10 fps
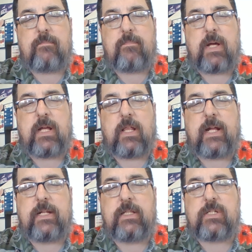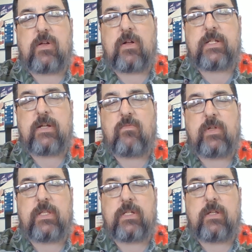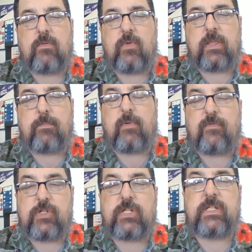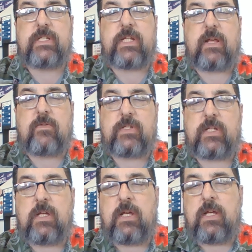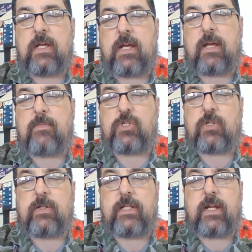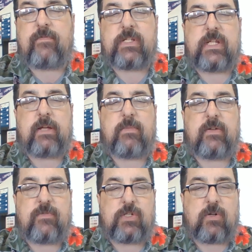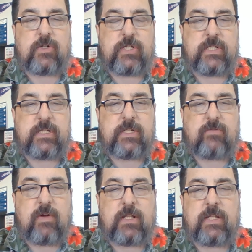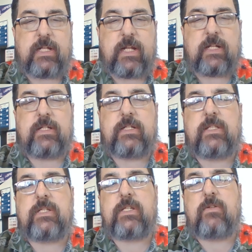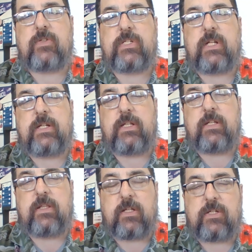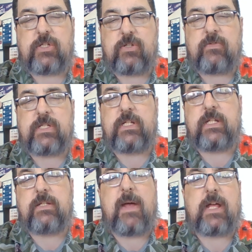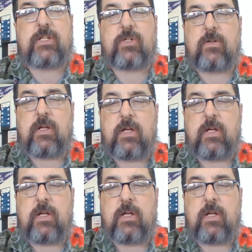By aligning this content with the proficiency scales, I'm ensuring that every segment of instruction is directly connected to the skill study the students need to master.